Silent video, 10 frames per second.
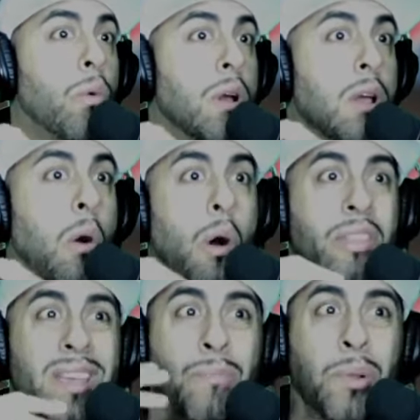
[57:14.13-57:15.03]
All
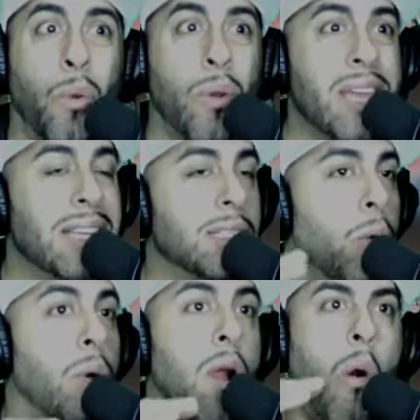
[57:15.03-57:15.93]
the employees,
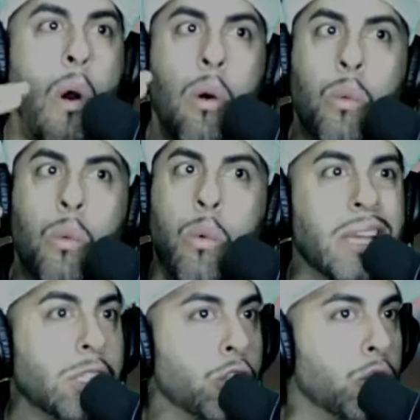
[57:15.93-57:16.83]
we're all
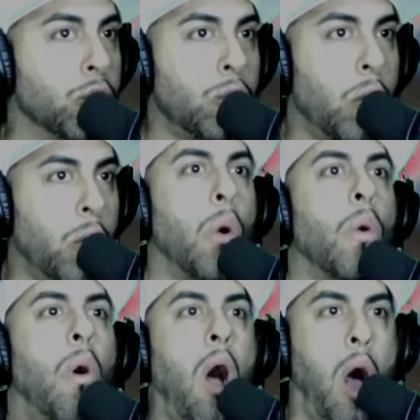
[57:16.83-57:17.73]
working
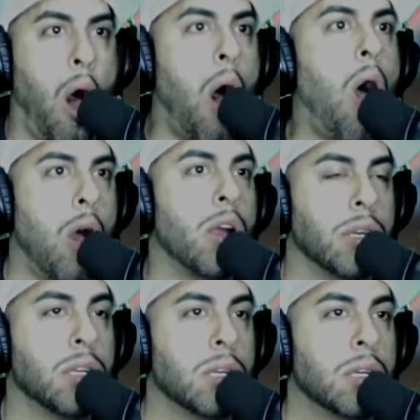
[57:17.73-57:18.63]
so
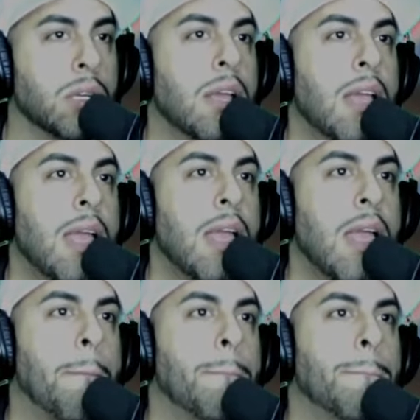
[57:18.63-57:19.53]
hard
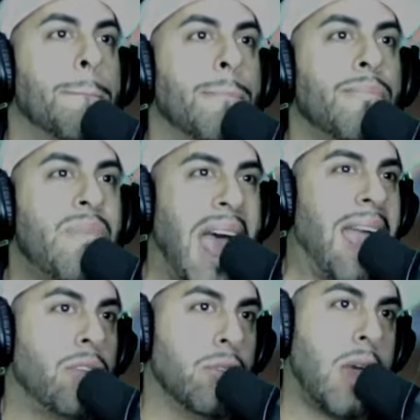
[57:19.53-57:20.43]

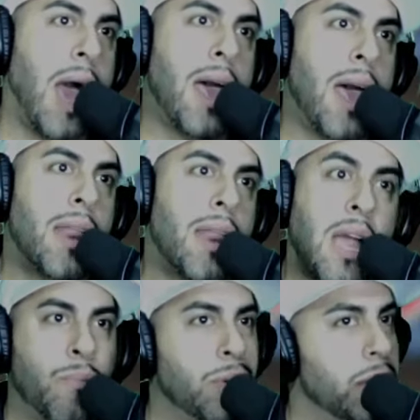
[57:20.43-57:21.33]
that you gotta kind
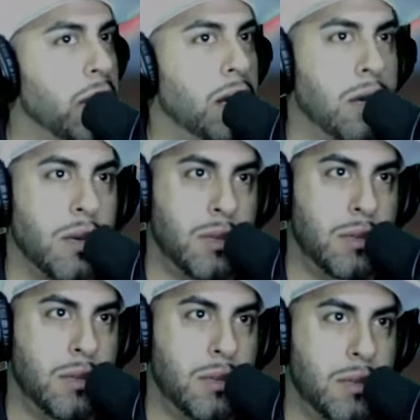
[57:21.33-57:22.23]
of put a
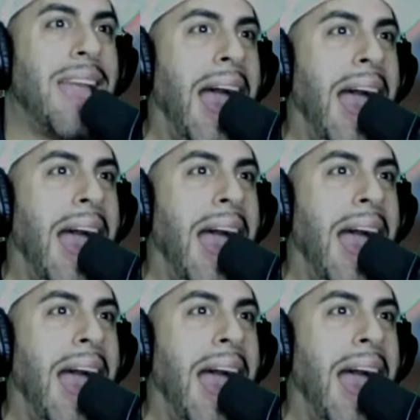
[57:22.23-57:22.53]
cap.